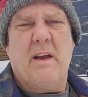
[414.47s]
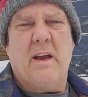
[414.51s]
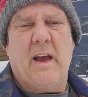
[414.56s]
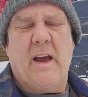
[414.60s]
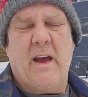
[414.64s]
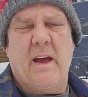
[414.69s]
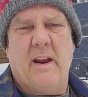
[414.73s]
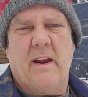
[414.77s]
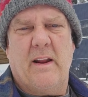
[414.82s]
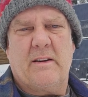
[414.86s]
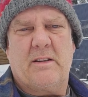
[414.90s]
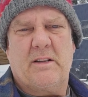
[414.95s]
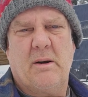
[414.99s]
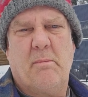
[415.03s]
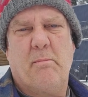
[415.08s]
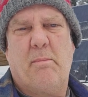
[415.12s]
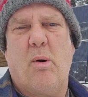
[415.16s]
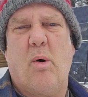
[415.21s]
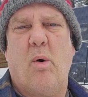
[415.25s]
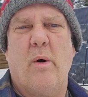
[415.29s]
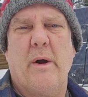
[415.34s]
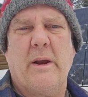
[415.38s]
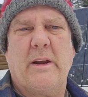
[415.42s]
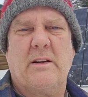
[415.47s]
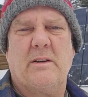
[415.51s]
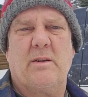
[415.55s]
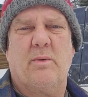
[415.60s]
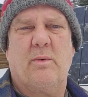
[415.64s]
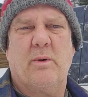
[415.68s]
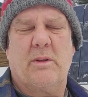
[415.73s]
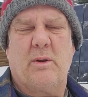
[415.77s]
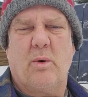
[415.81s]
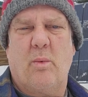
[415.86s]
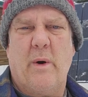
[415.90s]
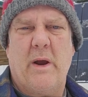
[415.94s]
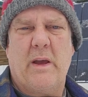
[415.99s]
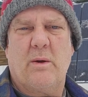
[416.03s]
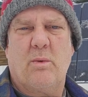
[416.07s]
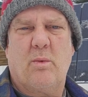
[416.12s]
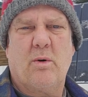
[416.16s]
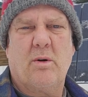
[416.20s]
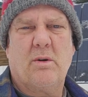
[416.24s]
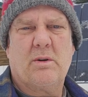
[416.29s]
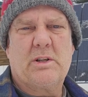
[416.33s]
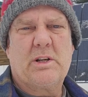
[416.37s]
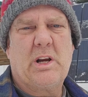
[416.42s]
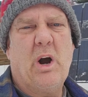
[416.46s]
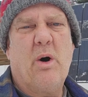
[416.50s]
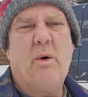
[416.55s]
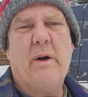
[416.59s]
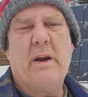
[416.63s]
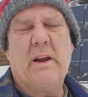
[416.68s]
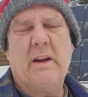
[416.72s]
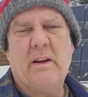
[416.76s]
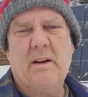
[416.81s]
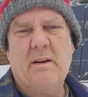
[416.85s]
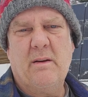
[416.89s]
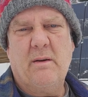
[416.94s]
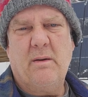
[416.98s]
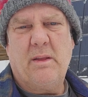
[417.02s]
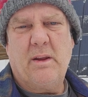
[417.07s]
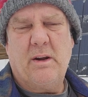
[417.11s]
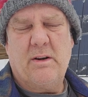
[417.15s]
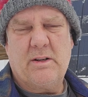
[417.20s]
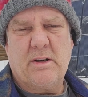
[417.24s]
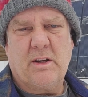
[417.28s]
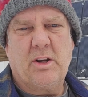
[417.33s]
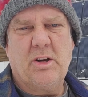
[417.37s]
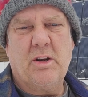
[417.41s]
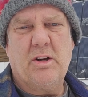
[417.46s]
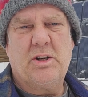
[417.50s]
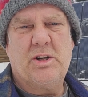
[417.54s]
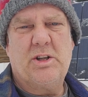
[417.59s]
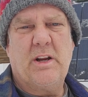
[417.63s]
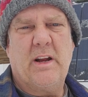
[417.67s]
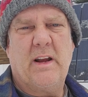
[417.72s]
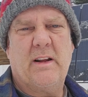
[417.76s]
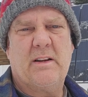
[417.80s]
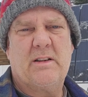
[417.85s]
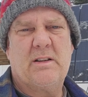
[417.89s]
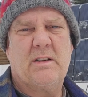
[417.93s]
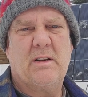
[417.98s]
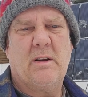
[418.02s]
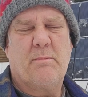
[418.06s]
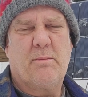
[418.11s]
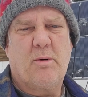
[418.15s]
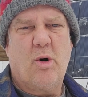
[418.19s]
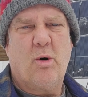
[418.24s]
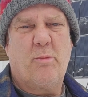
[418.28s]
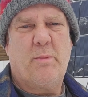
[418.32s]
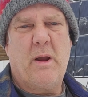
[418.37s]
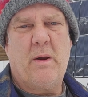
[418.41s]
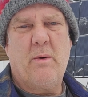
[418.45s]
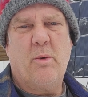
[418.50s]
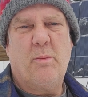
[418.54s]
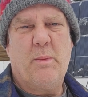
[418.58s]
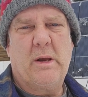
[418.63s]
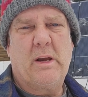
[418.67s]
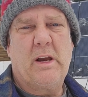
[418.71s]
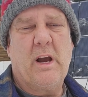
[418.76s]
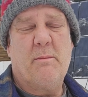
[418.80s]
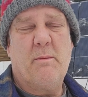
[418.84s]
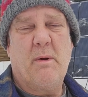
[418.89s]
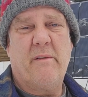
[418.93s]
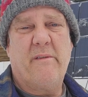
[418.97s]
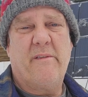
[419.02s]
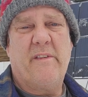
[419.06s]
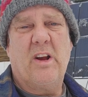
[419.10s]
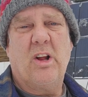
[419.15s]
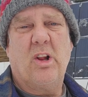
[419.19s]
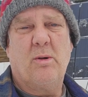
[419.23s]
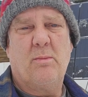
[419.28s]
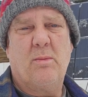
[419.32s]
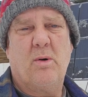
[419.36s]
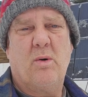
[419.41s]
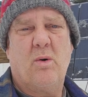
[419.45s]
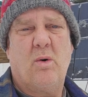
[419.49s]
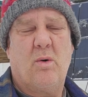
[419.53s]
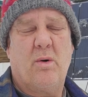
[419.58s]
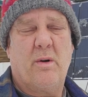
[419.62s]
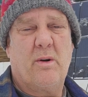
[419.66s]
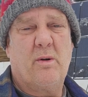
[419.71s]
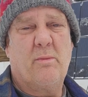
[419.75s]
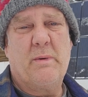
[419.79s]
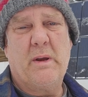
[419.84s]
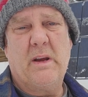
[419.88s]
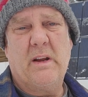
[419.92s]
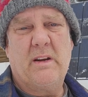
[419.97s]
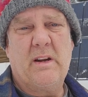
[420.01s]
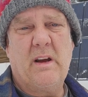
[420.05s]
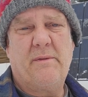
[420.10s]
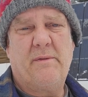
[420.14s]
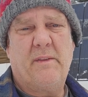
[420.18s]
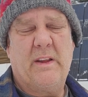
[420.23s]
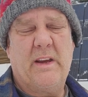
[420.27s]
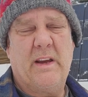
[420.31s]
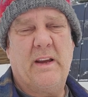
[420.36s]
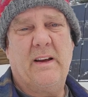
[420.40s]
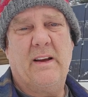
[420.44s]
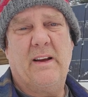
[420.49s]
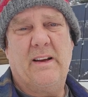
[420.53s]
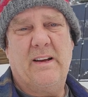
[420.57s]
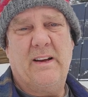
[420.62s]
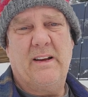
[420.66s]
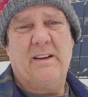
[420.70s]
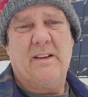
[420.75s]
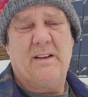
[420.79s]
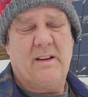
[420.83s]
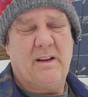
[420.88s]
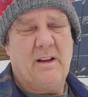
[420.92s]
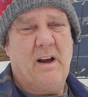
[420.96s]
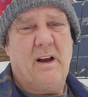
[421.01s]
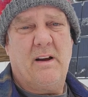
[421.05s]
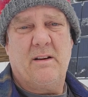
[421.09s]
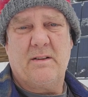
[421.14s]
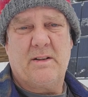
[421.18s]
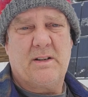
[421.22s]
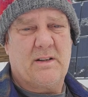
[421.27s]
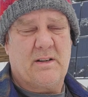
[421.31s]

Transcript: And at some point, with the way the world's going, there's a good chance that propane will become unavailable, or there'll be a definitely a, a, a